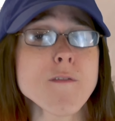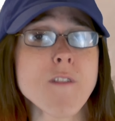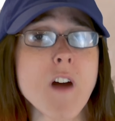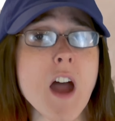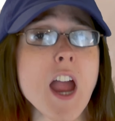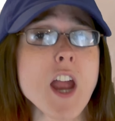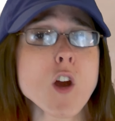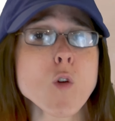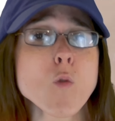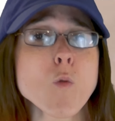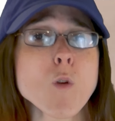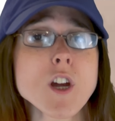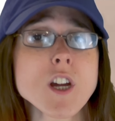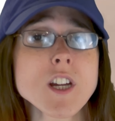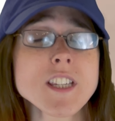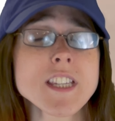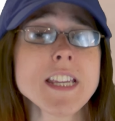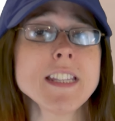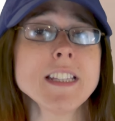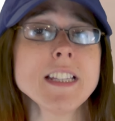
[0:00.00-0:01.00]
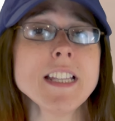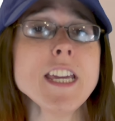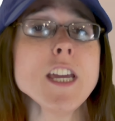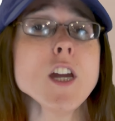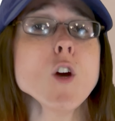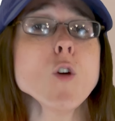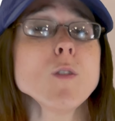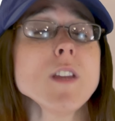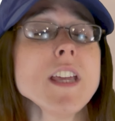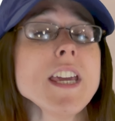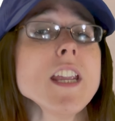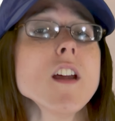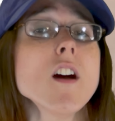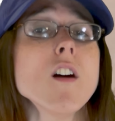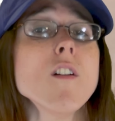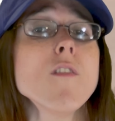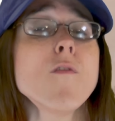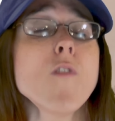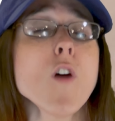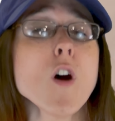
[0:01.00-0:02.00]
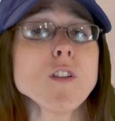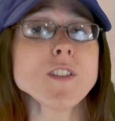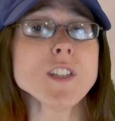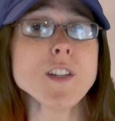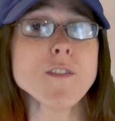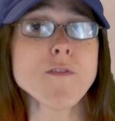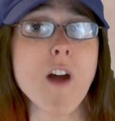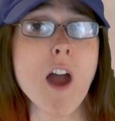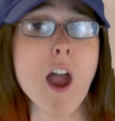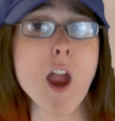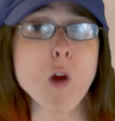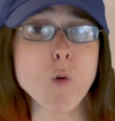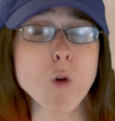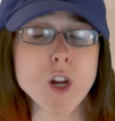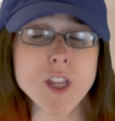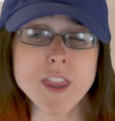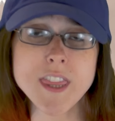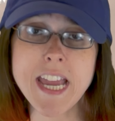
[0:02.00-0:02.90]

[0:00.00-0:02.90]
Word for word: fireworks and Leo lit a faulty firework